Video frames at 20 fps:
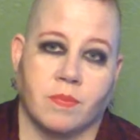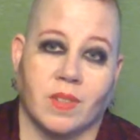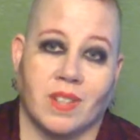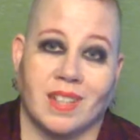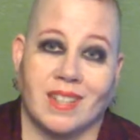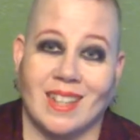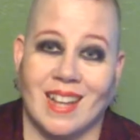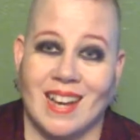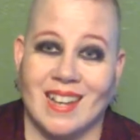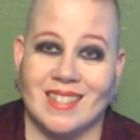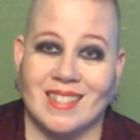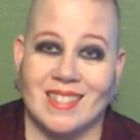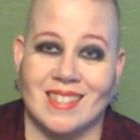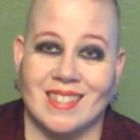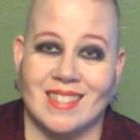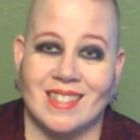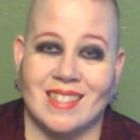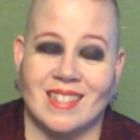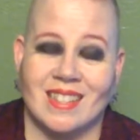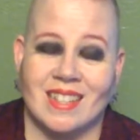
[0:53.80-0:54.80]

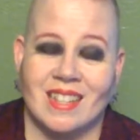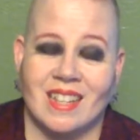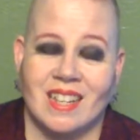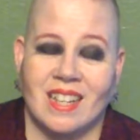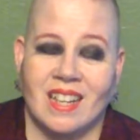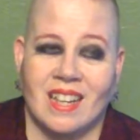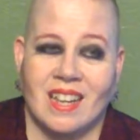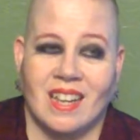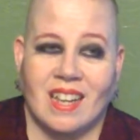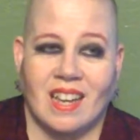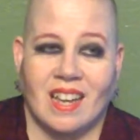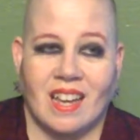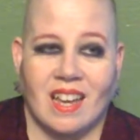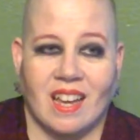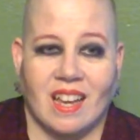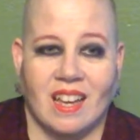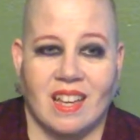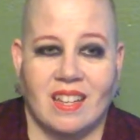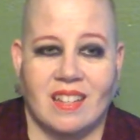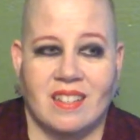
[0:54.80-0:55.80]
classes,
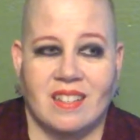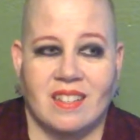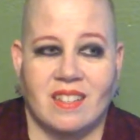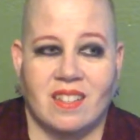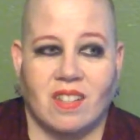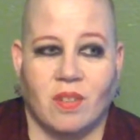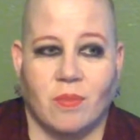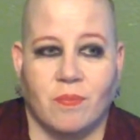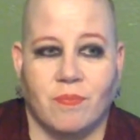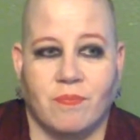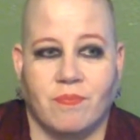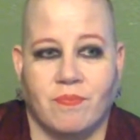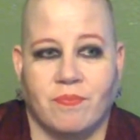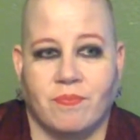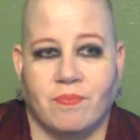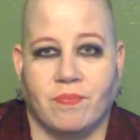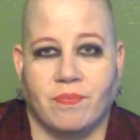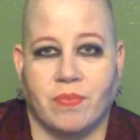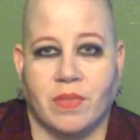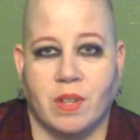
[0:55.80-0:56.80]
and
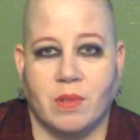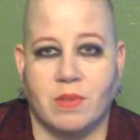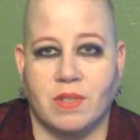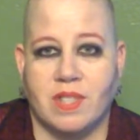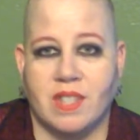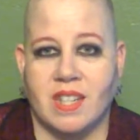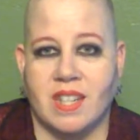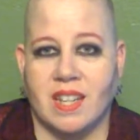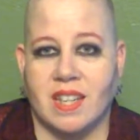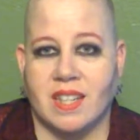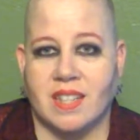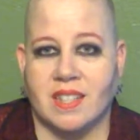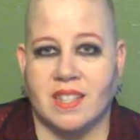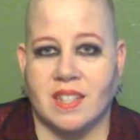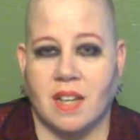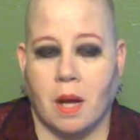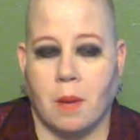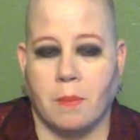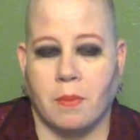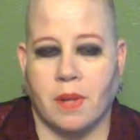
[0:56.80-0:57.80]
I was sitting at a
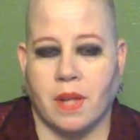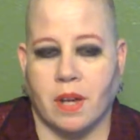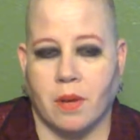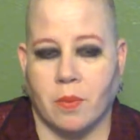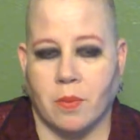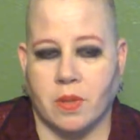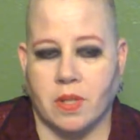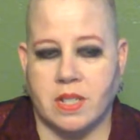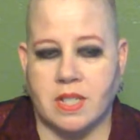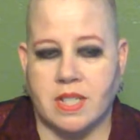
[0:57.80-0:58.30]
stoplight one